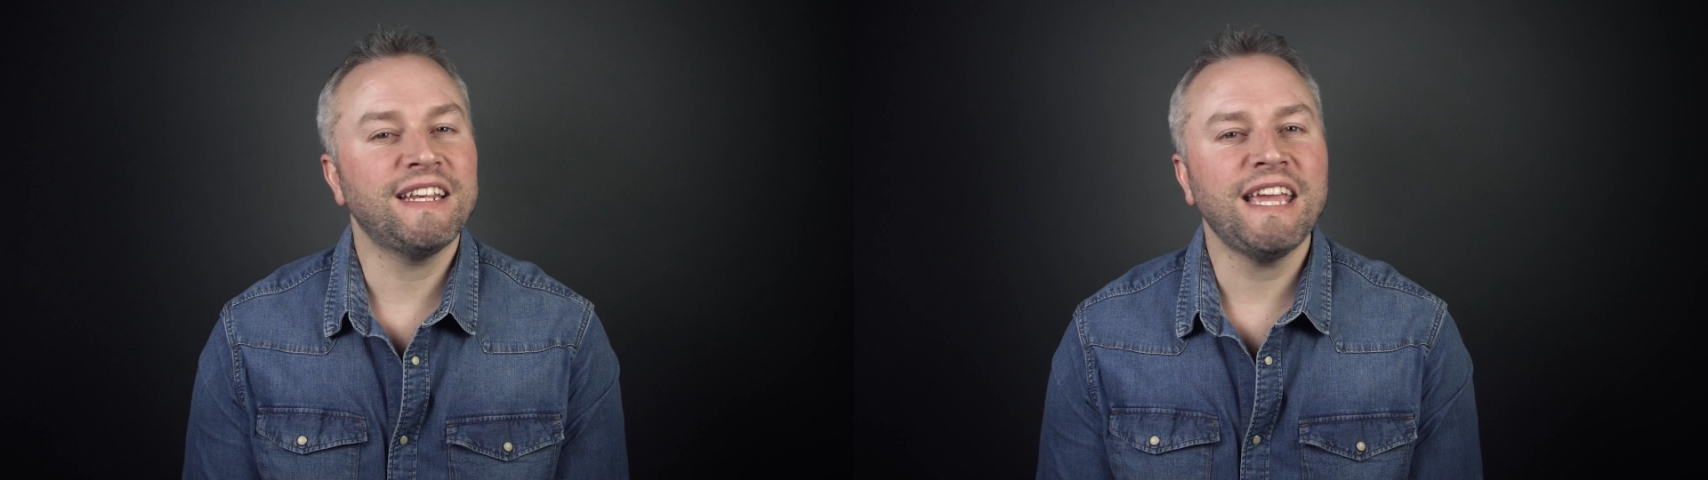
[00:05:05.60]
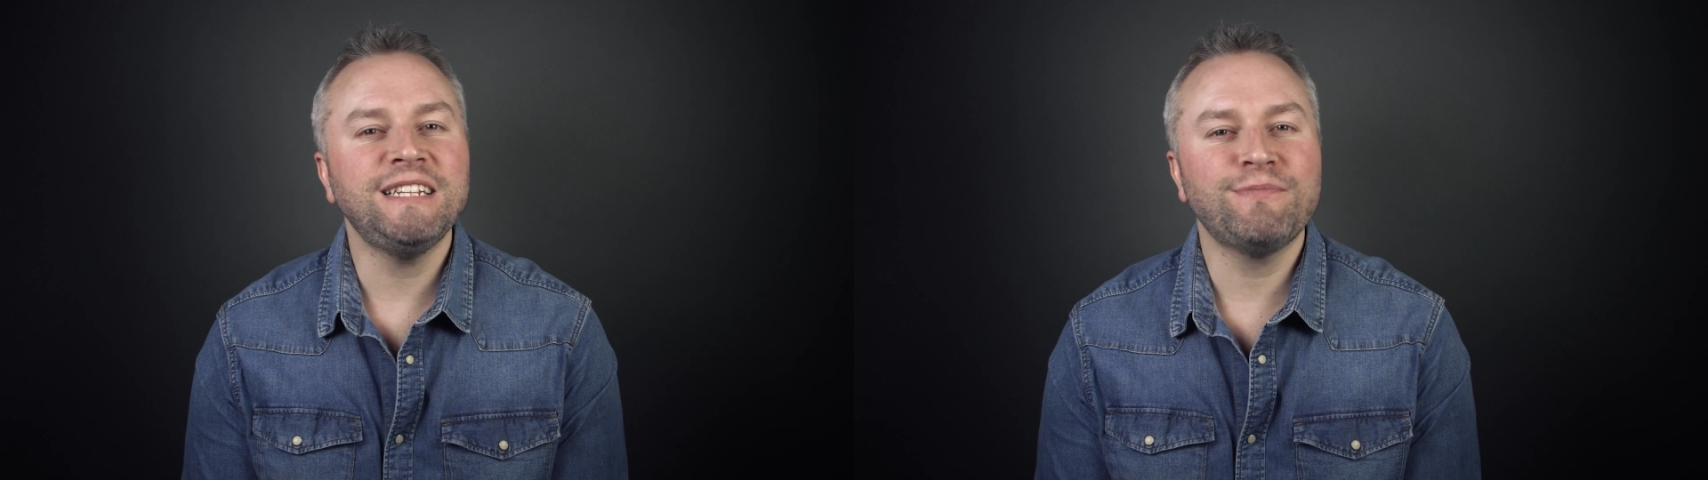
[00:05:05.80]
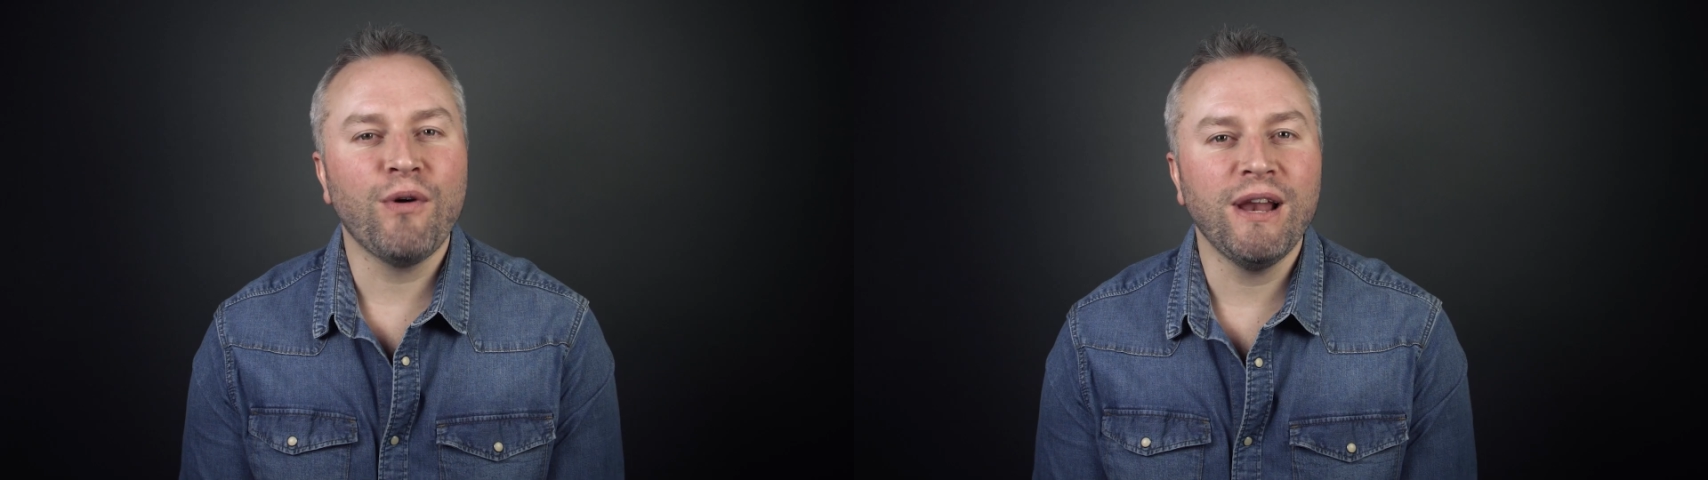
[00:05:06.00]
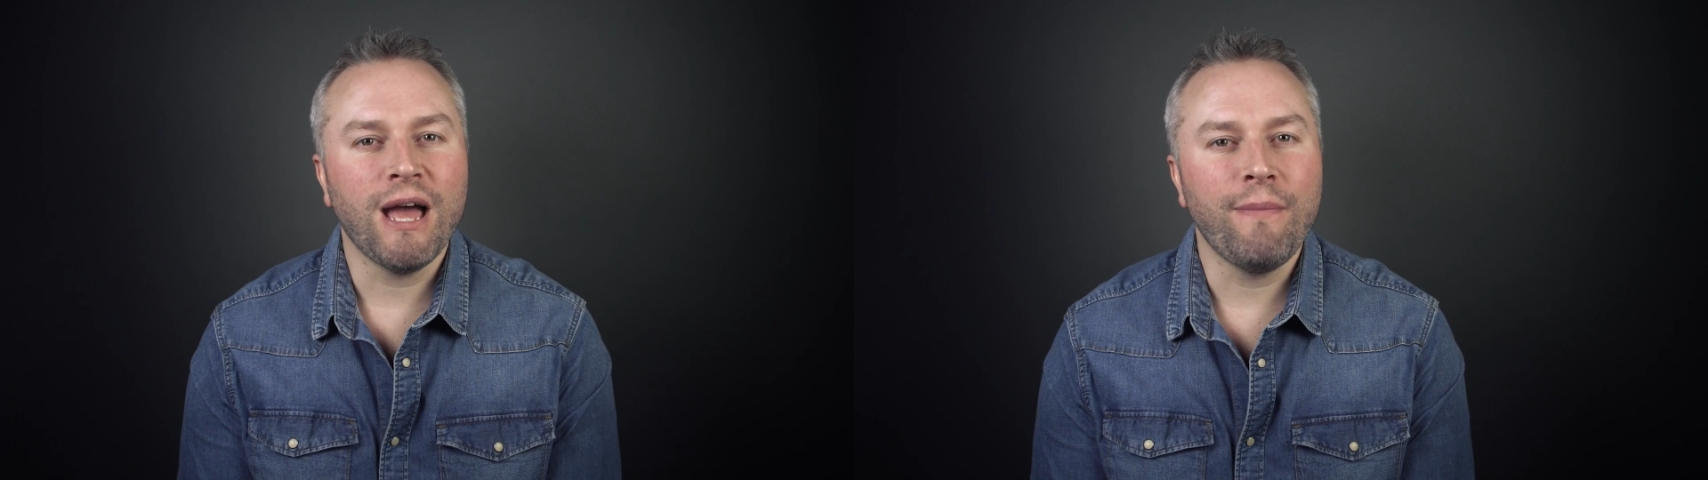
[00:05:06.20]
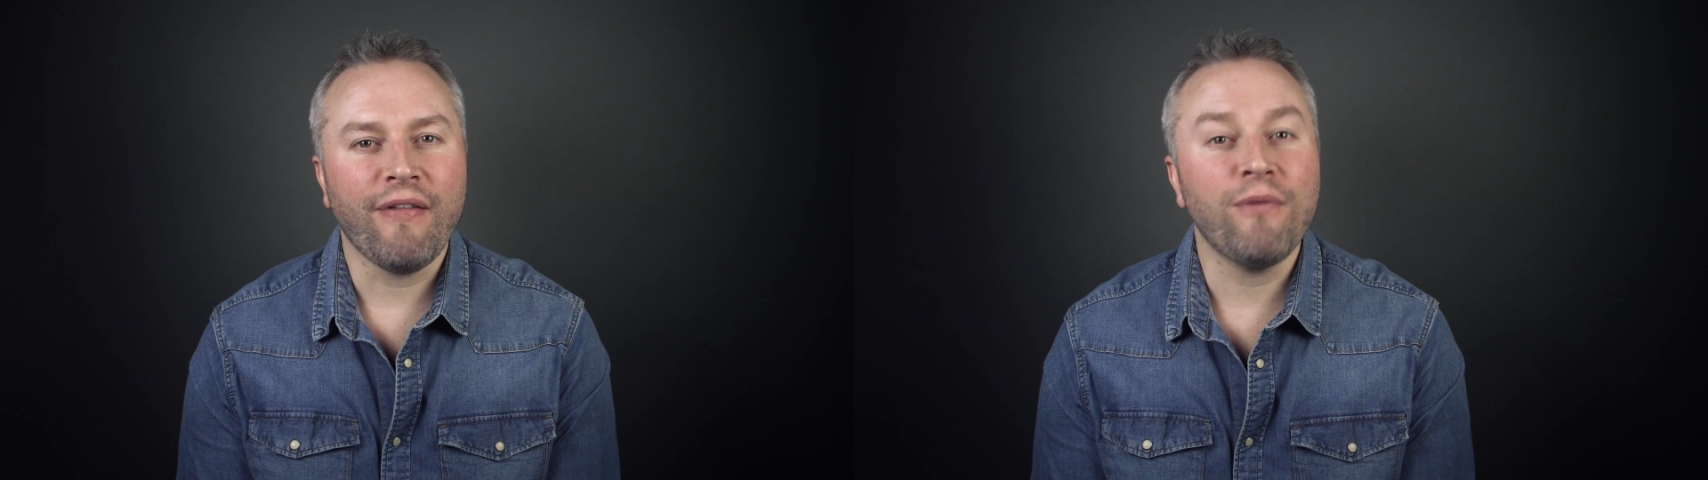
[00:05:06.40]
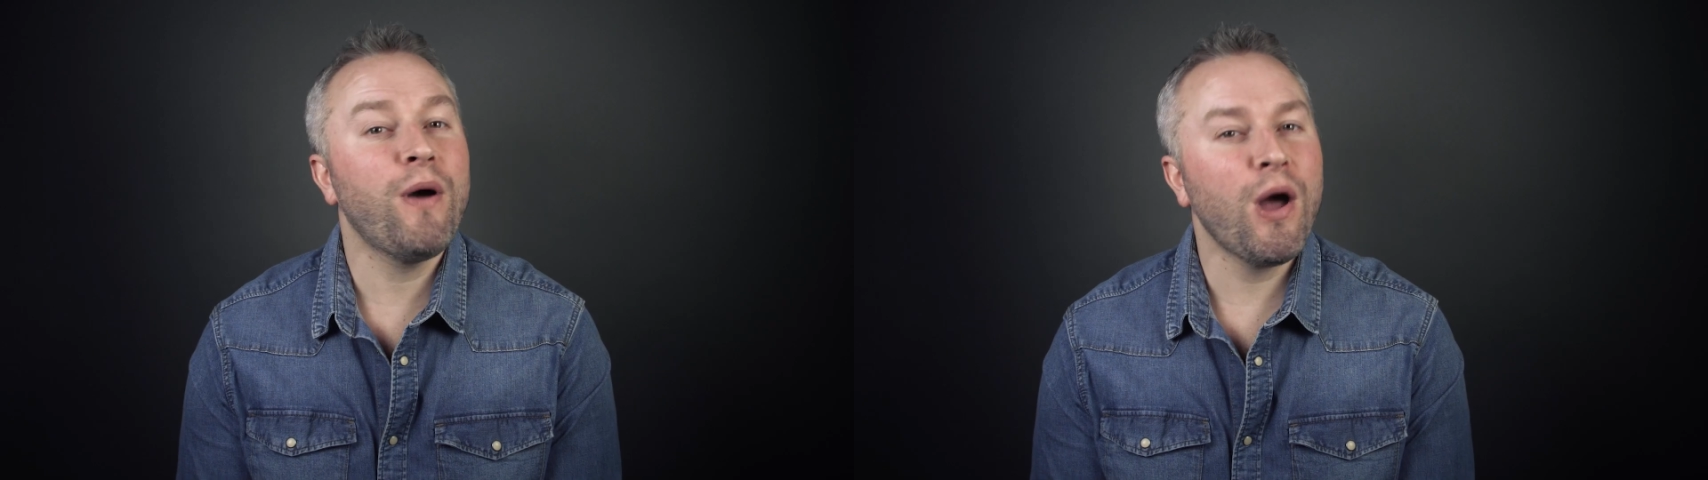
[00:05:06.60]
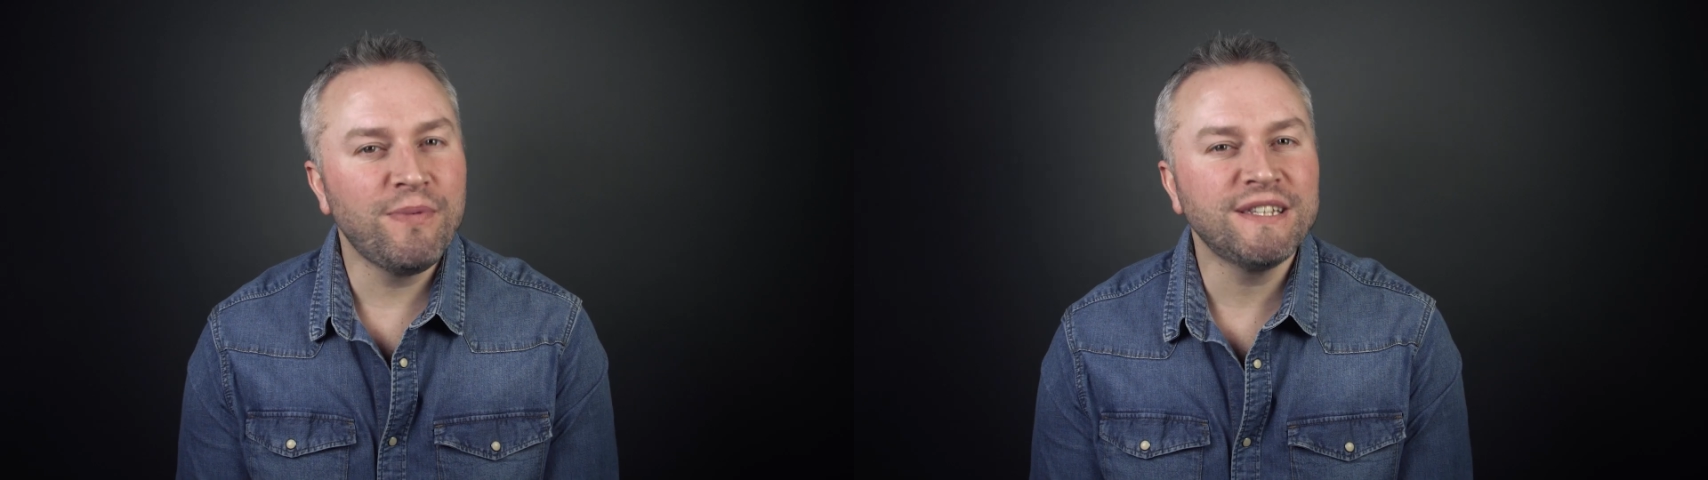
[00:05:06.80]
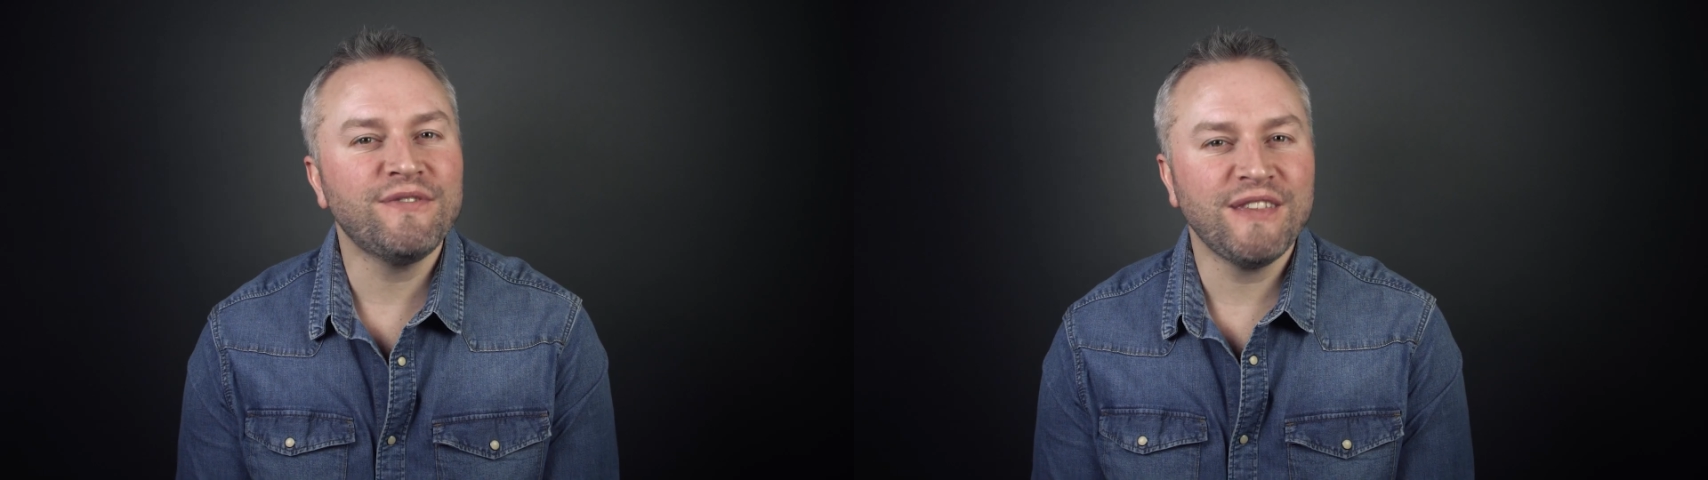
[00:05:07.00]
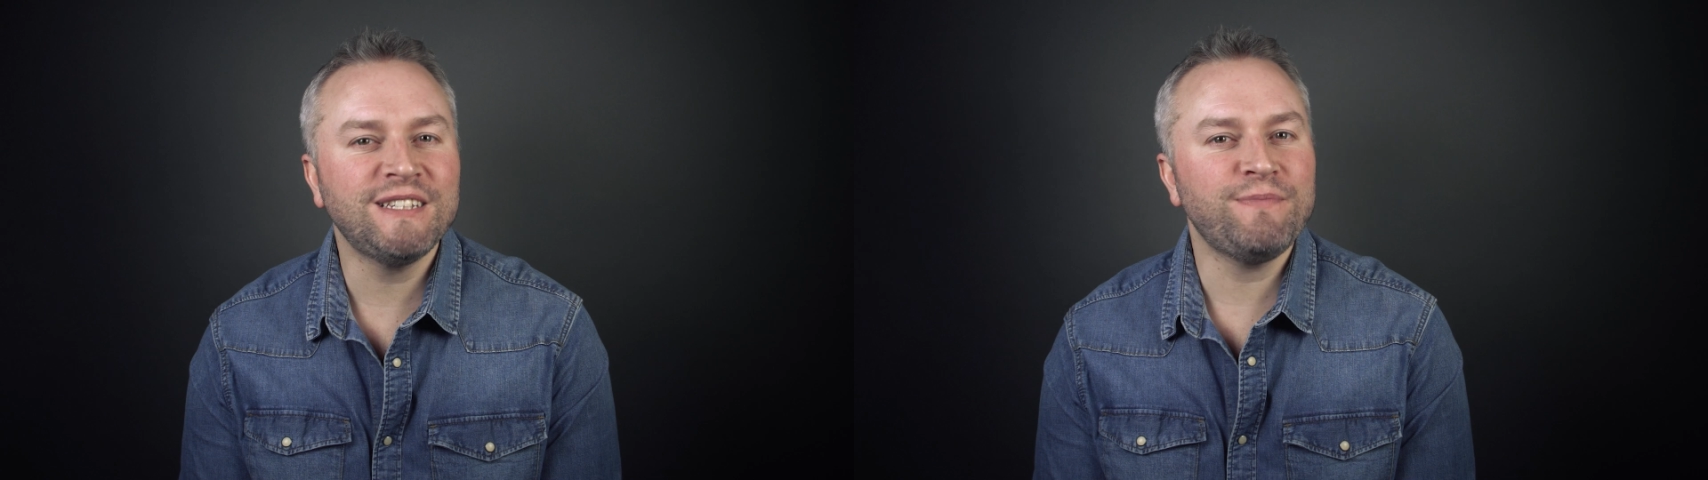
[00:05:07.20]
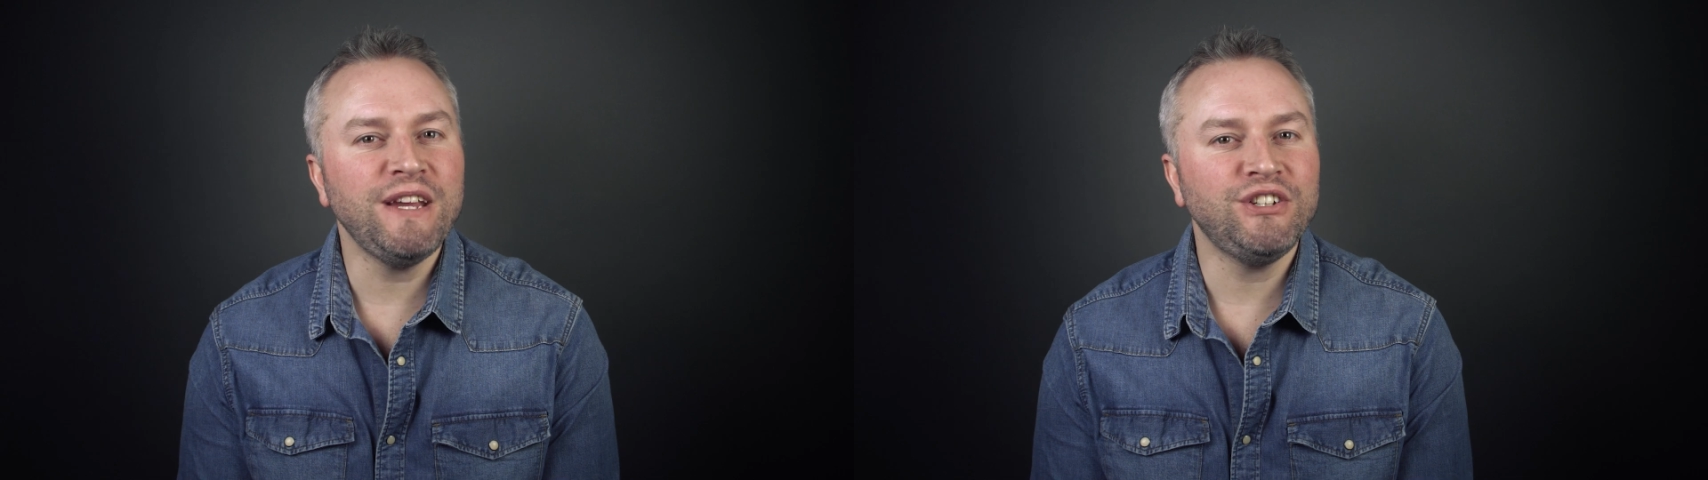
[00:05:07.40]
a key spoiler about the purpose of this
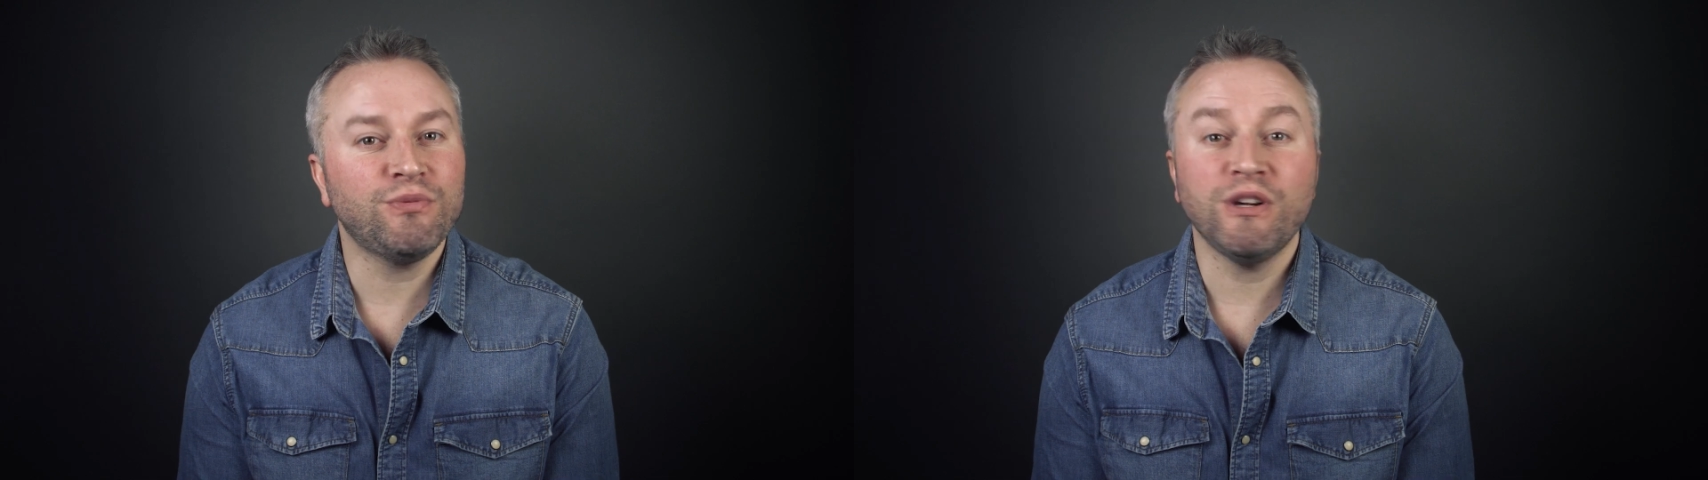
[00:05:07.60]
speech,